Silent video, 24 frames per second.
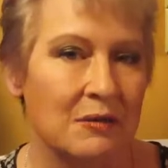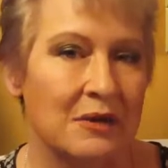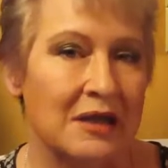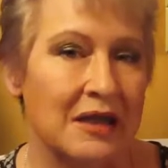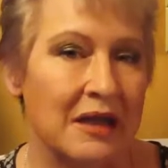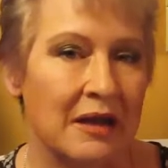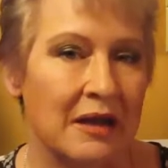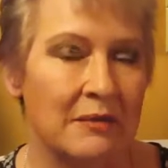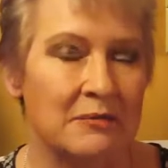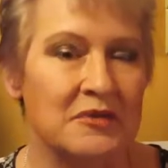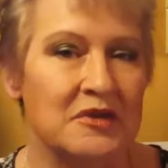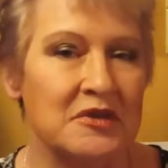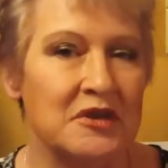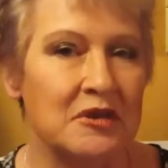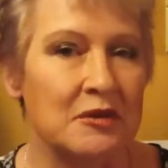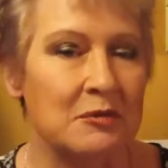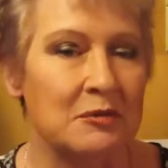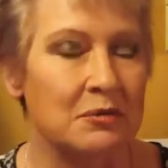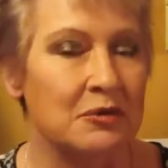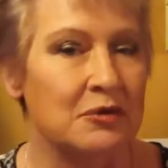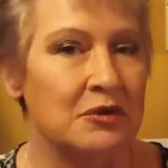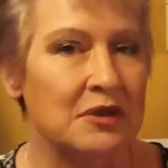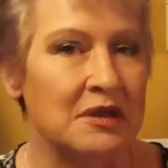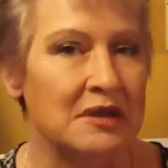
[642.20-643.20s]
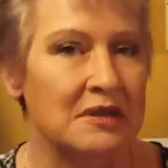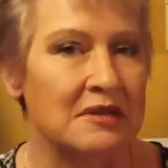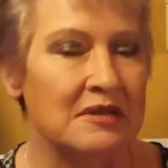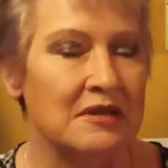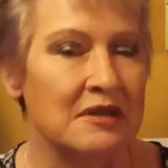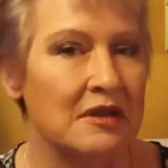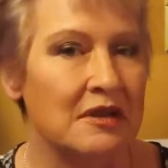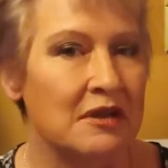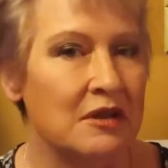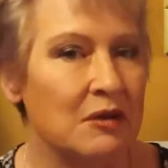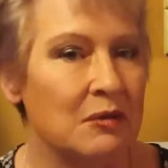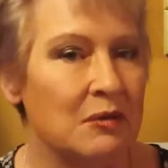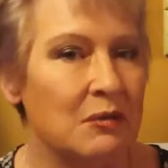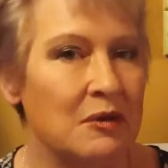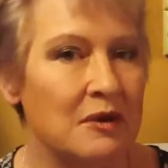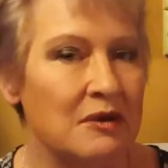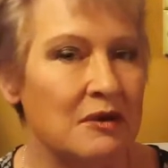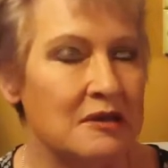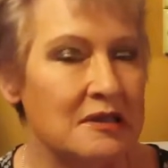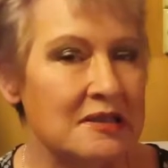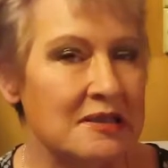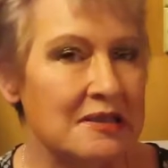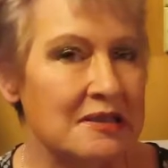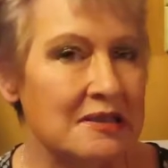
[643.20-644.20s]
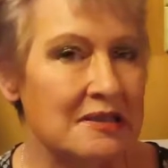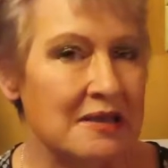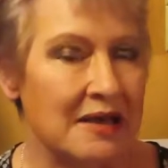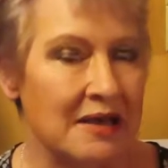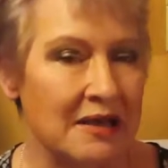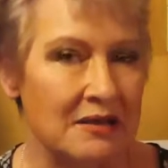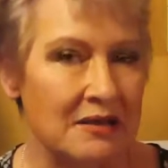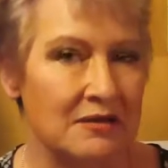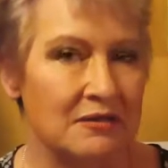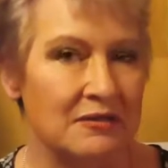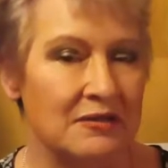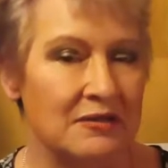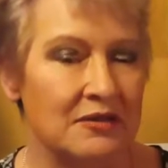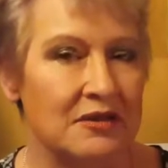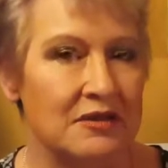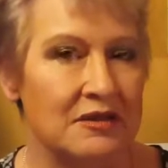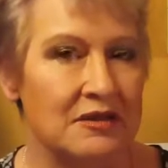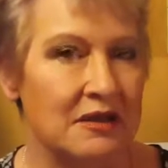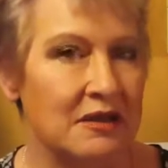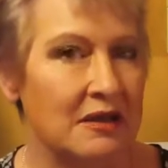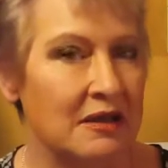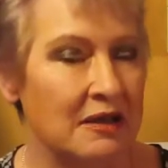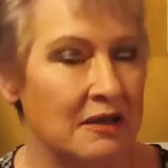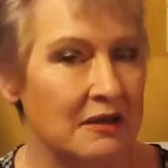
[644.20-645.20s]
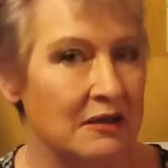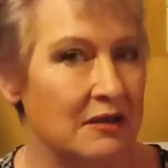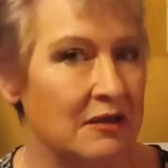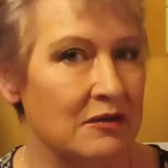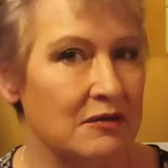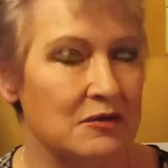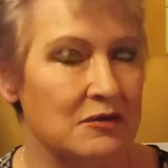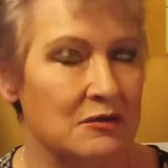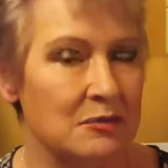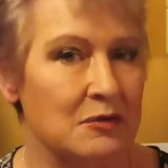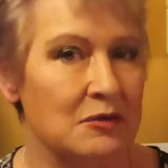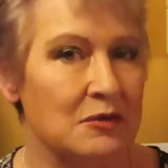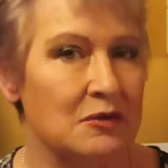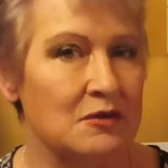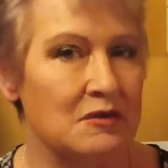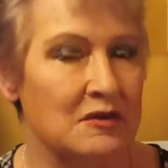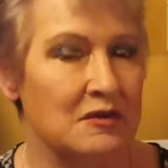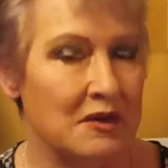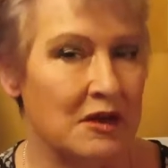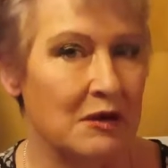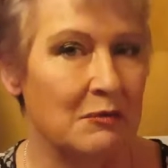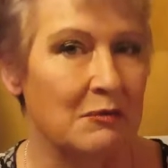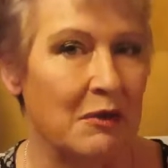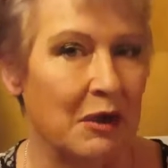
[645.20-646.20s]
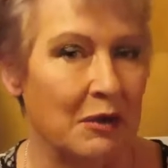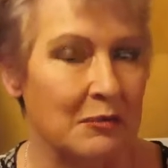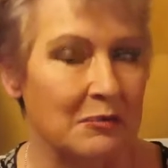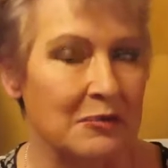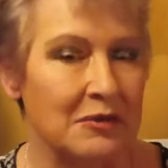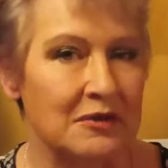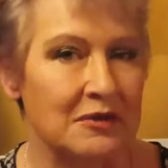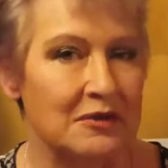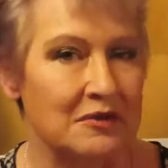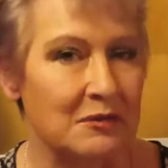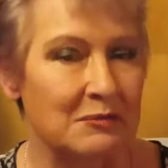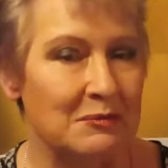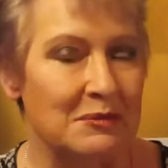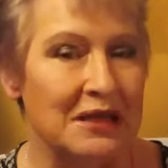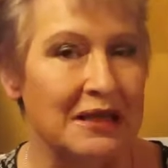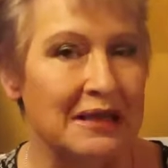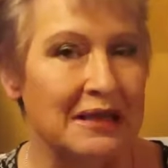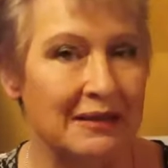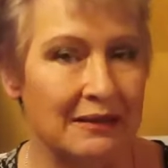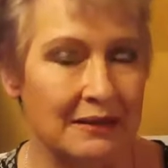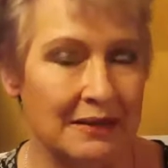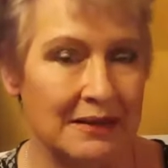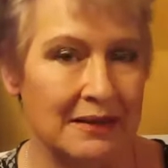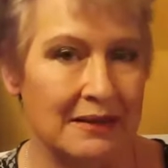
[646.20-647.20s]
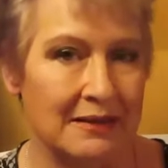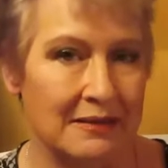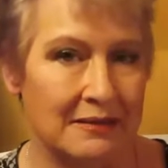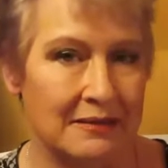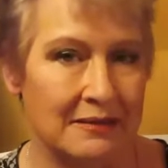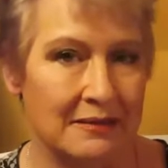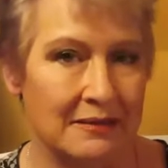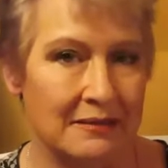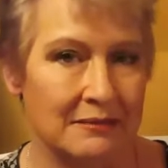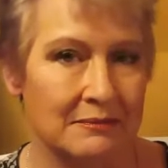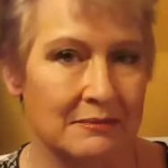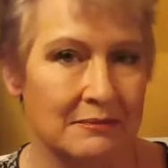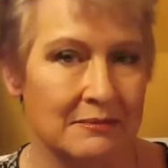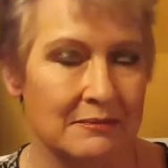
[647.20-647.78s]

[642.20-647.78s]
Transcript: we come to the point where it's safe to let those wounds come up to be cleared.